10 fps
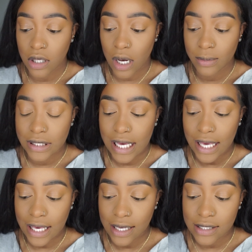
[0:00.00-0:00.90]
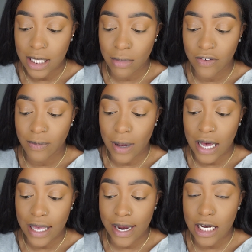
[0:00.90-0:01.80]
I'm taking some of
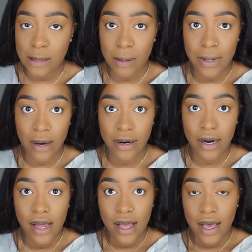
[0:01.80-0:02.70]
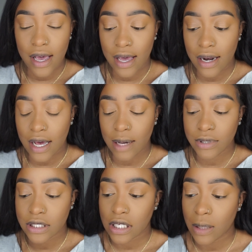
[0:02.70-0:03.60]
my Airspun powder and I'm
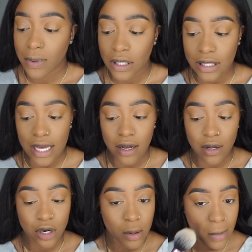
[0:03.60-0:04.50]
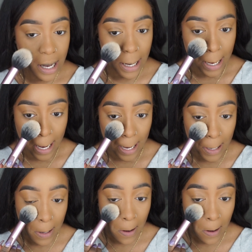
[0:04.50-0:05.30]
just gonna put that under my eye.